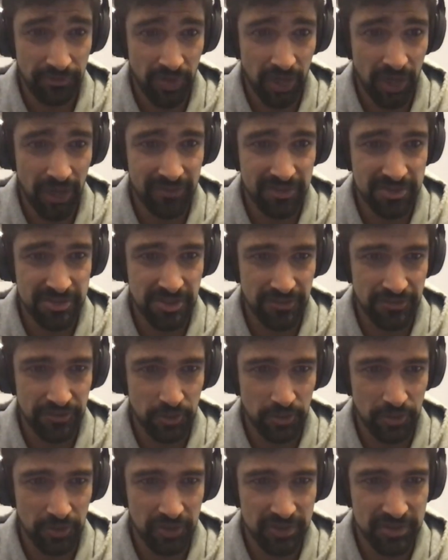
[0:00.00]
5. He's off
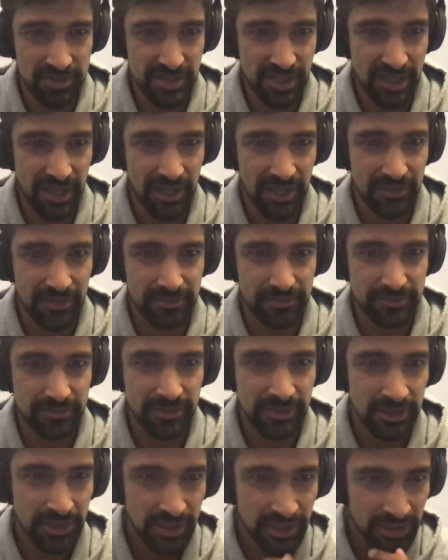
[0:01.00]
to a good start.
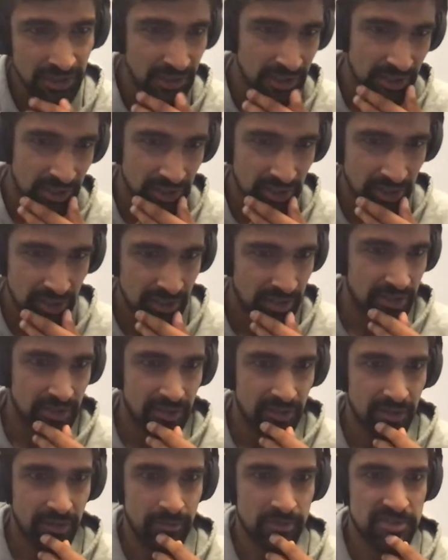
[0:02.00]

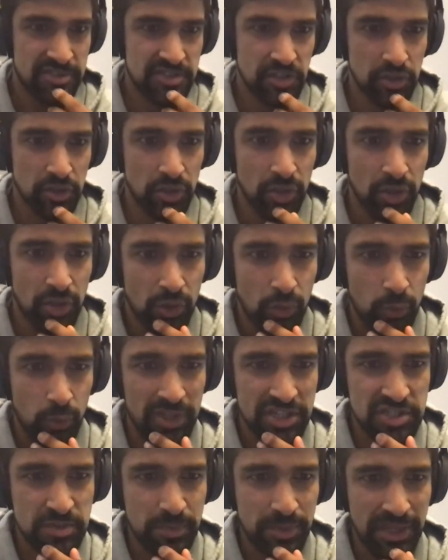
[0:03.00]
Number 2.
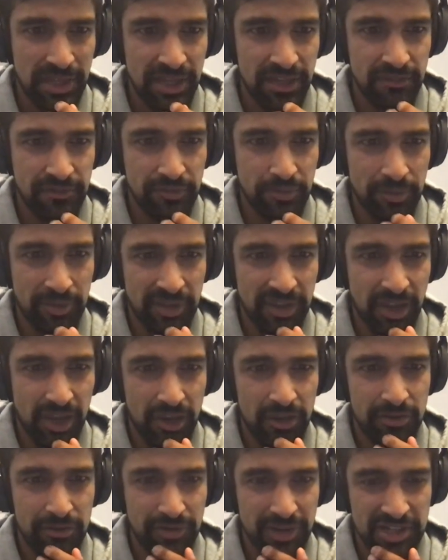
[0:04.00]
Which player from the
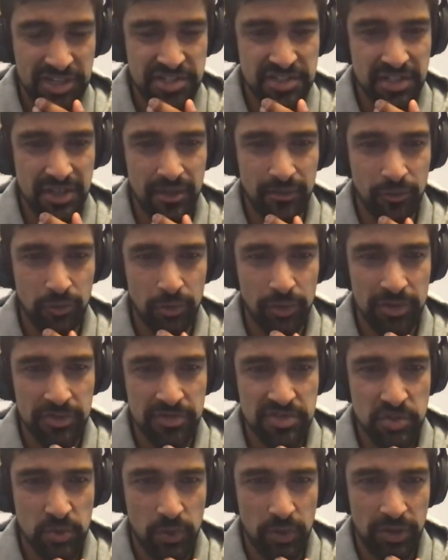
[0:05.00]
current Rajasthan
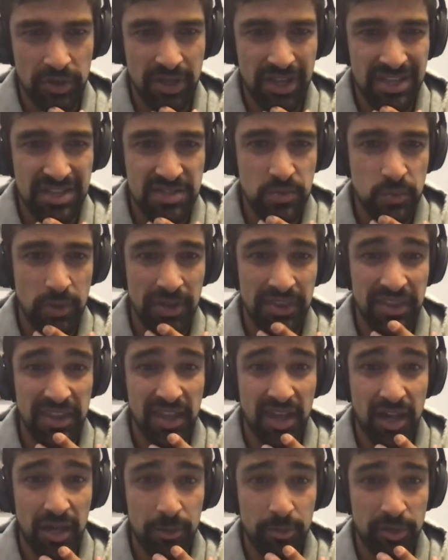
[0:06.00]
Royals squad has won the
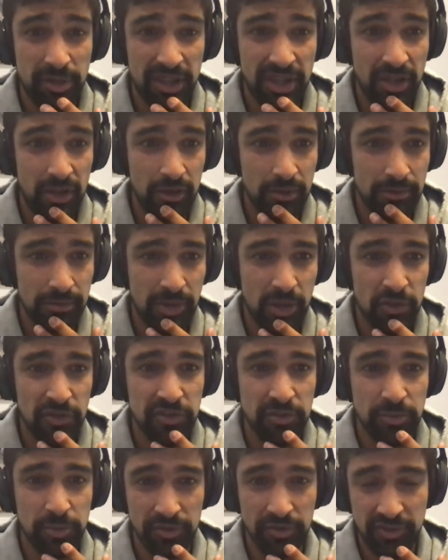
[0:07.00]
IPL
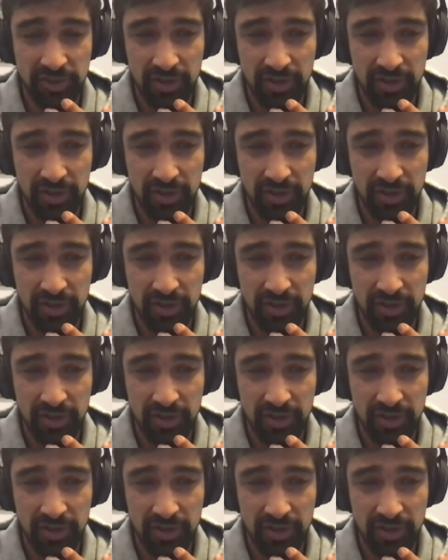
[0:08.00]
multiple